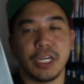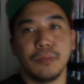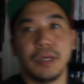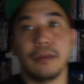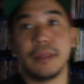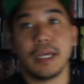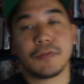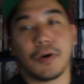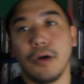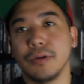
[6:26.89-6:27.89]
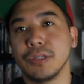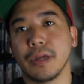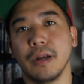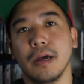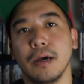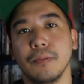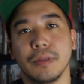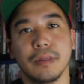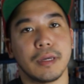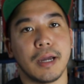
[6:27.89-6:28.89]
JB. Thanks for always hooking it up.
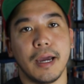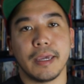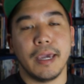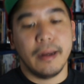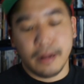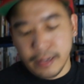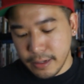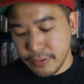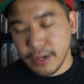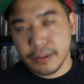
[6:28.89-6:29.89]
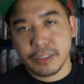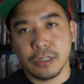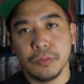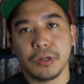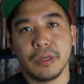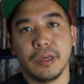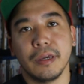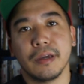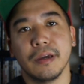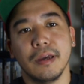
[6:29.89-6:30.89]
The guy in Canada down there, Steelbook
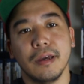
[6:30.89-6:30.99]
King.